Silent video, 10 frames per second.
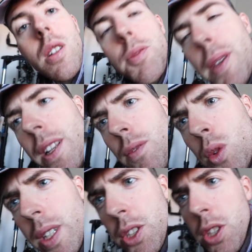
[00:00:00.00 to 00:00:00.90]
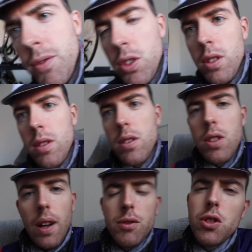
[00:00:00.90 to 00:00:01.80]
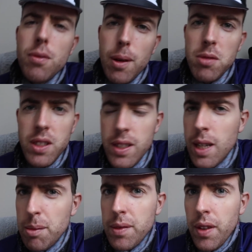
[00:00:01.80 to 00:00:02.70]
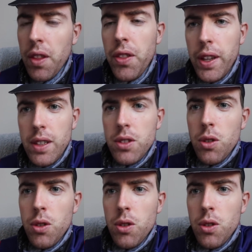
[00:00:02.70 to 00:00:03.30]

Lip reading: Speaking of which, I've just remembered there's a couple of other things.